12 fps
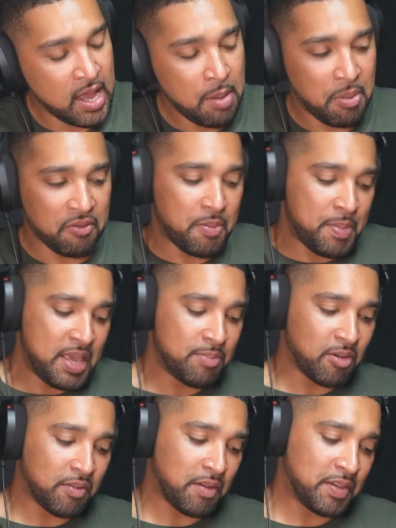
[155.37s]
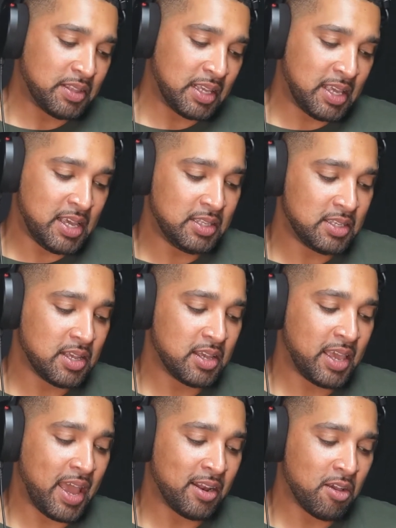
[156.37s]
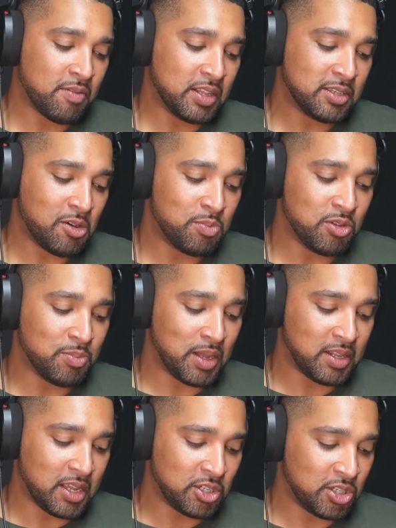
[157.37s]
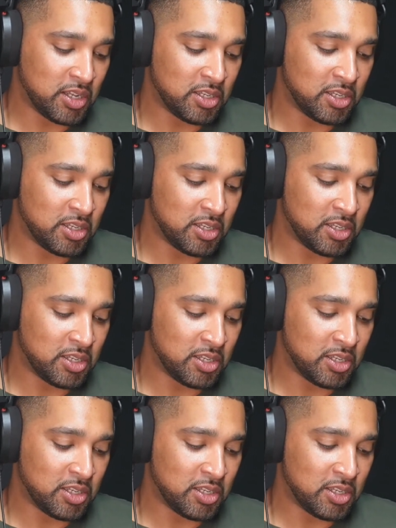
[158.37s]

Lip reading: But for me, bruv, I think the key to getting over this whole Blue Monday shit